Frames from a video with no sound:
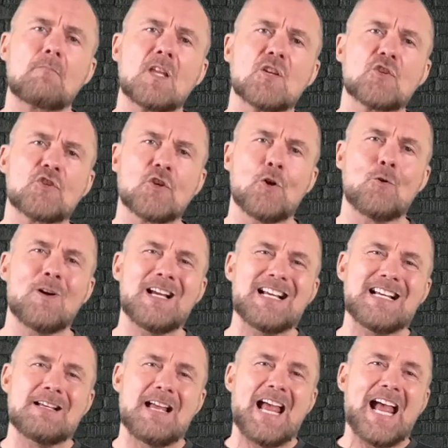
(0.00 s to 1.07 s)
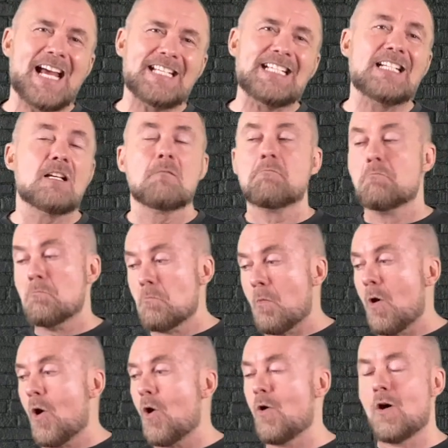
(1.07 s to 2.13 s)
So adding
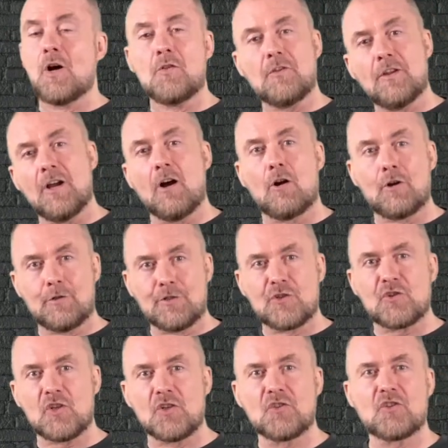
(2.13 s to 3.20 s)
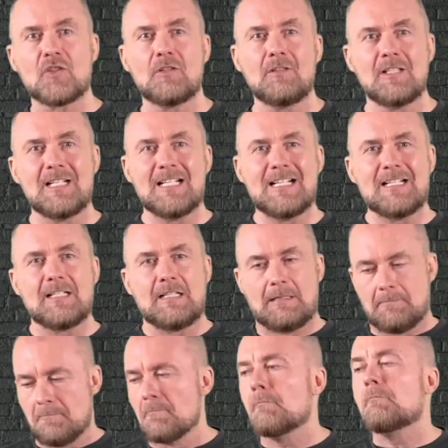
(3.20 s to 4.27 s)
more on the horizontal
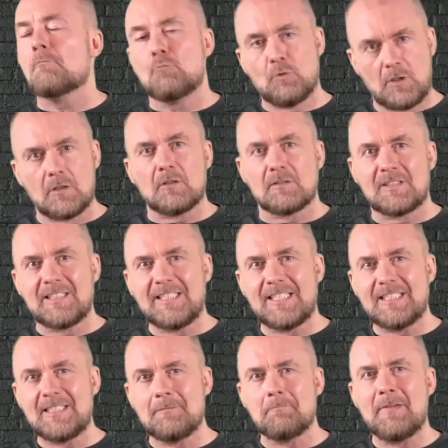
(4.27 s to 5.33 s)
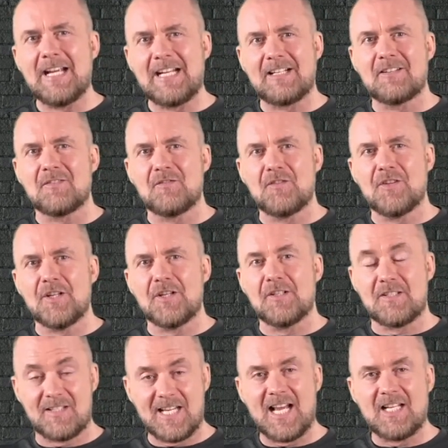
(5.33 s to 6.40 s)
will clearly make the
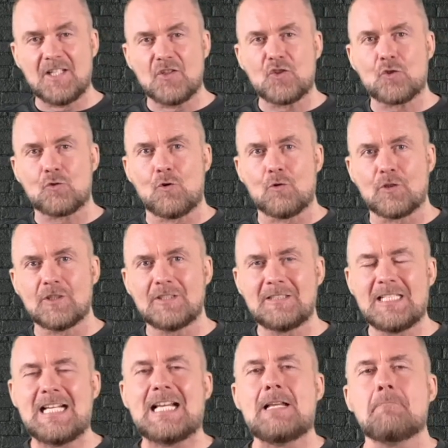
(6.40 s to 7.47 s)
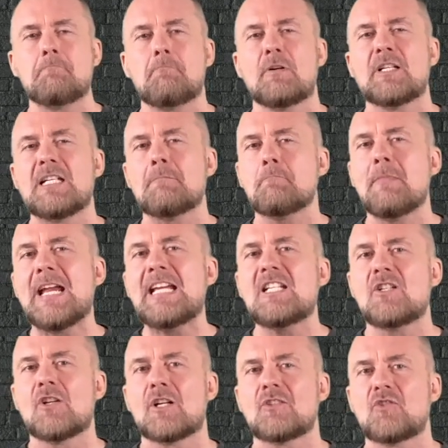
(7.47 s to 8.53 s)
talent stronger, but it may
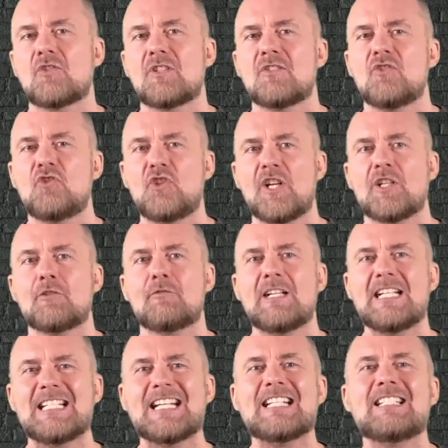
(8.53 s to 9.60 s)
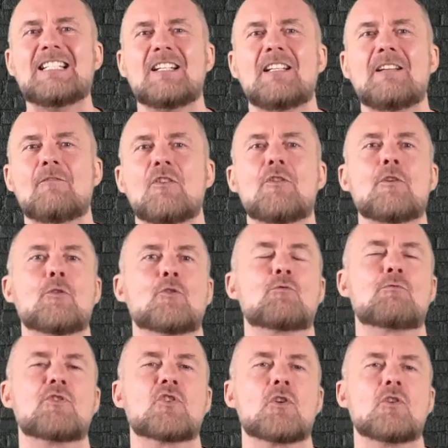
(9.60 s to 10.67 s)
not generate and deliver those
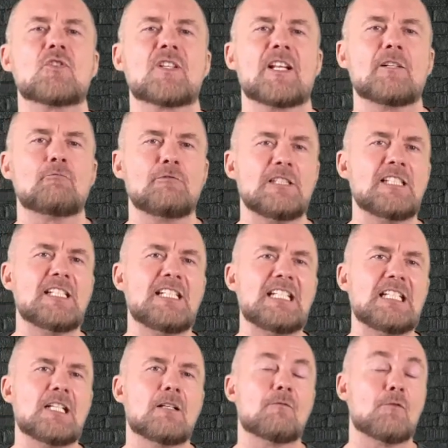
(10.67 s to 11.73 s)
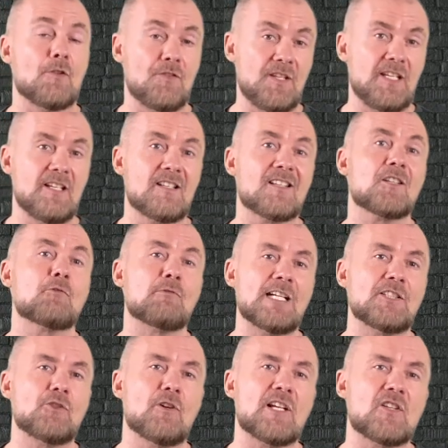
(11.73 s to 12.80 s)
results that are really needed for these
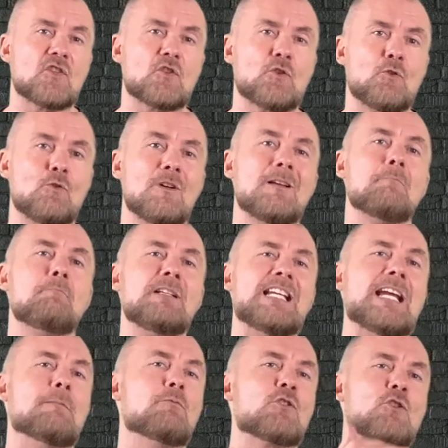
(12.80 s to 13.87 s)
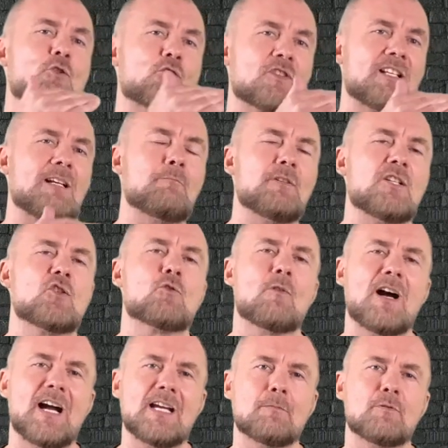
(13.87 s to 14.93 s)
graduates to be able to step into
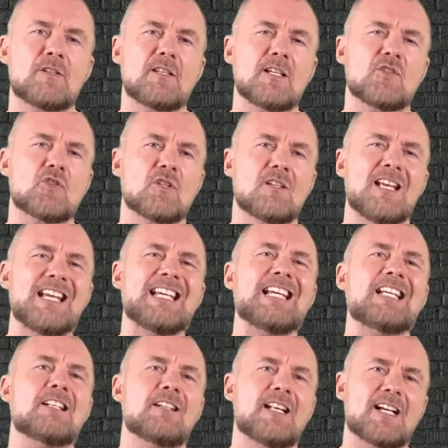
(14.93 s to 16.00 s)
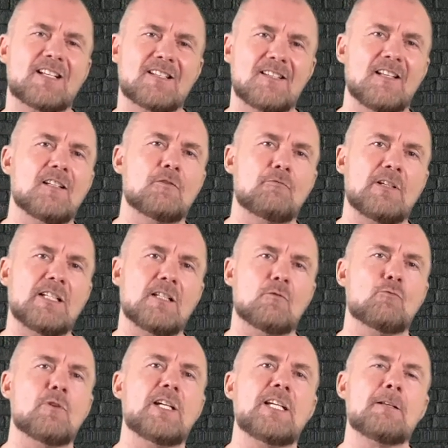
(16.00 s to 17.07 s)
higher position in an accelerated
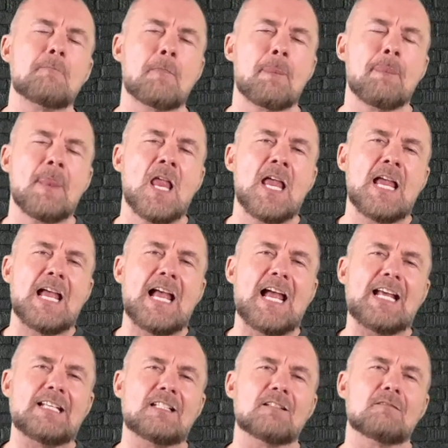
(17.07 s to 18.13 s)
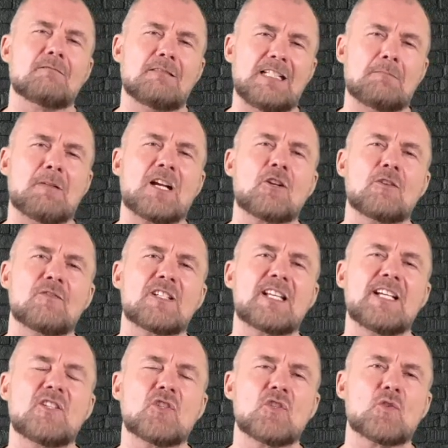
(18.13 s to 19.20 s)
way. And in my
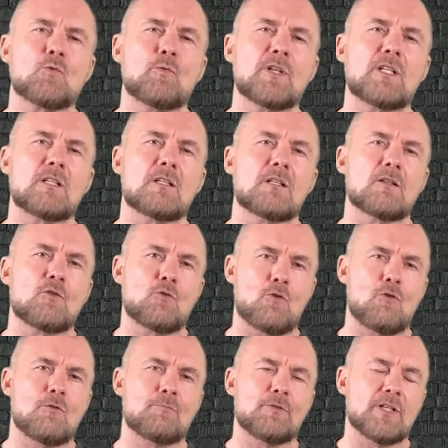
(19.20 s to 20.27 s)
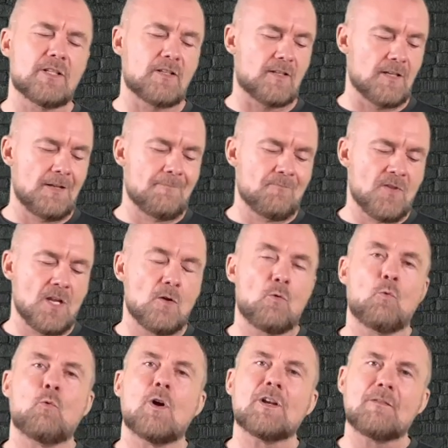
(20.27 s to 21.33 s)
conversations with corporates,
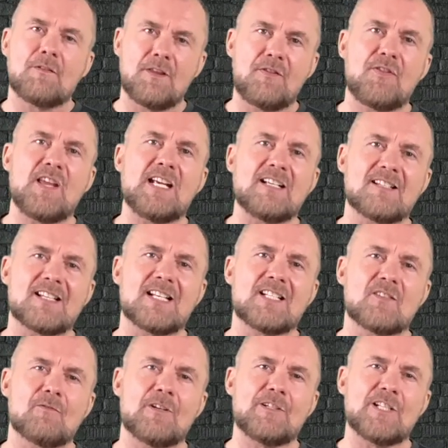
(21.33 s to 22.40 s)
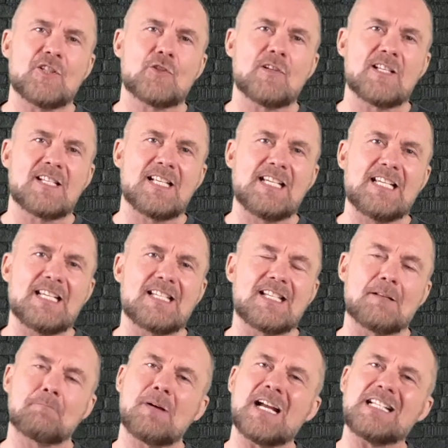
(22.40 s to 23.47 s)
one of the things that is very interesting is
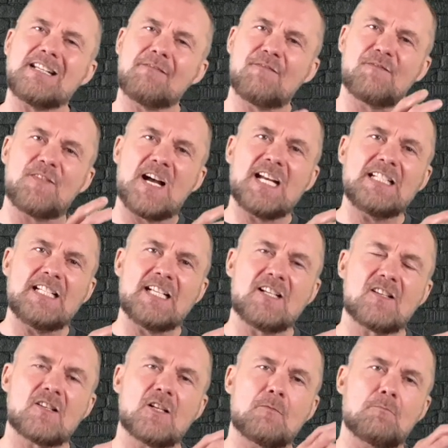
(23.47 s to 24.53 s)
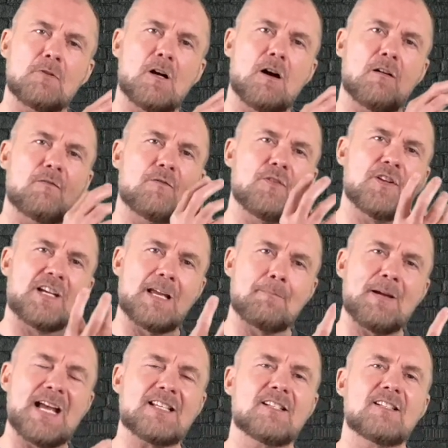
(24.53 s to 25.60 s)
that by defining some of the
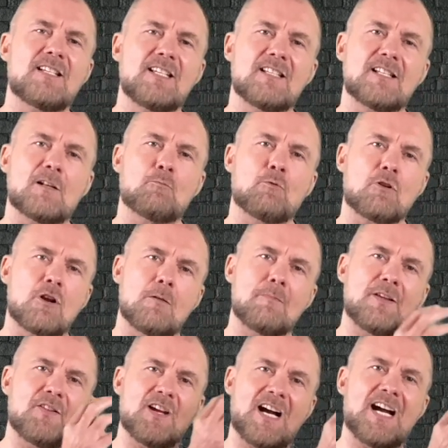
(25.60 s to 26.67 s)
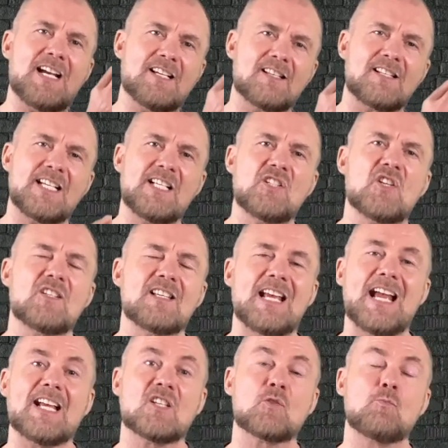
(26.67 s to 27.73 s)
capacities that will come at the higher stages
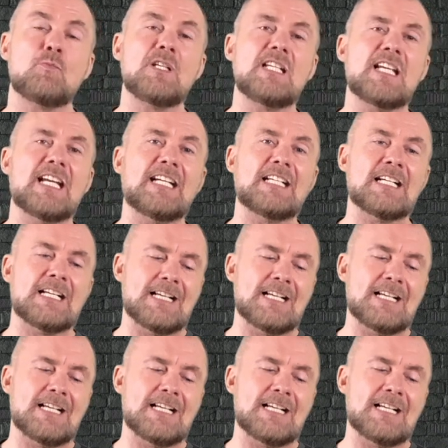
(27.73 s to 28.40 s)
as being